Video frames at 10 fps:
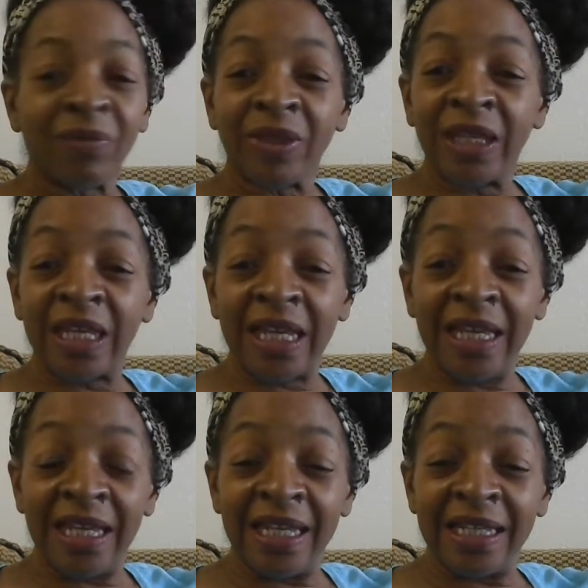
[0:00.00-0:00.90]
The
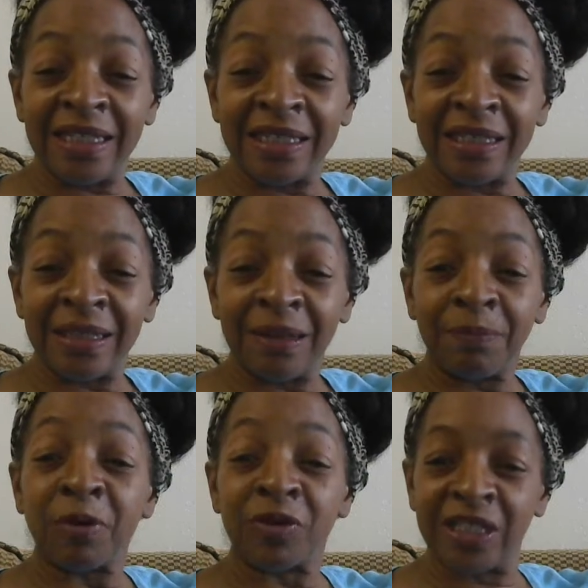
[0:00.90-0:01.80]
key is
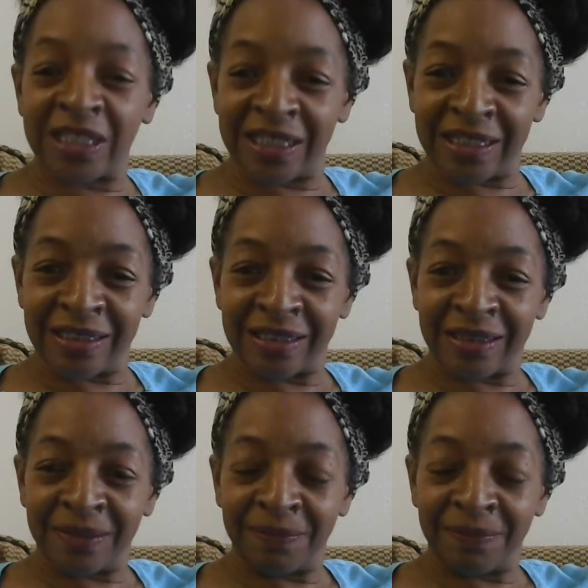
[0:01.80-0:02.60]
persistence.